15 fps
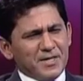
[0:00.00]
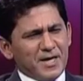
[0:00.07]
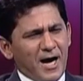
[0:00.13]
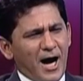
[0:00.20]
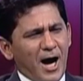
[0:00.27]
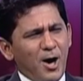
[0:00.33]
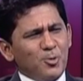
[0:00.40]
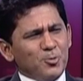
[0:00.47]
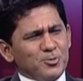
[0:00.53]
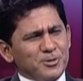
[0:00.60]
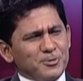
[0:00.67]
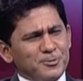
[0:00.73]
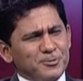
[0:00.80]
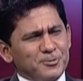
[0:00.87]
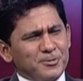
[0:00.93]
how
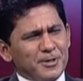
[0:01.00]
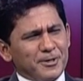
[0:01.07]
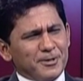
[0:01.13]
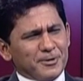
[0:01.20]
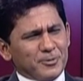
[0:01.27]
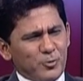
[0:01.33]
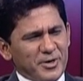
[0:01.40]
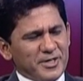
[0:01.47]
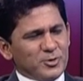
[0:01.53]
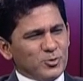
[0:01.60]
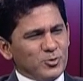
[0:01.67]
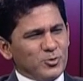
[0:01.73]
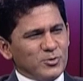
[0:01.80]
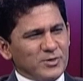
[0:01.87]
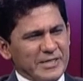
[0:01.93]
you are going
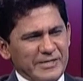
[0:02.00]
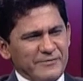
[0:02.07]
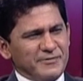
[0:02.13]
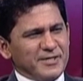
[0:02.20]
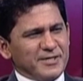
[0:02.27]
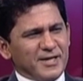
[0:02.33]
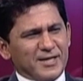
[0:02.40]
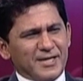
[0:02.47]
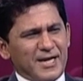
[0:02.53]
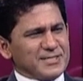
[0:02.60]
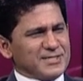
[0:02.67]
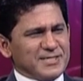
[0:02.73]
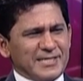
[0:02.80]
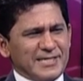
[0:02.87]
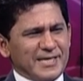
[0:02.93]
to leaving a
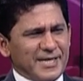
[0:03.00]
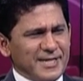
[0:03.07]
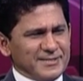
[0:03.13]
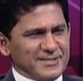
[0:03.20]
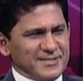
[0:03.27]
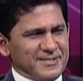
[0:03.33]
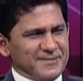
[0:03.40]
lasting legacy?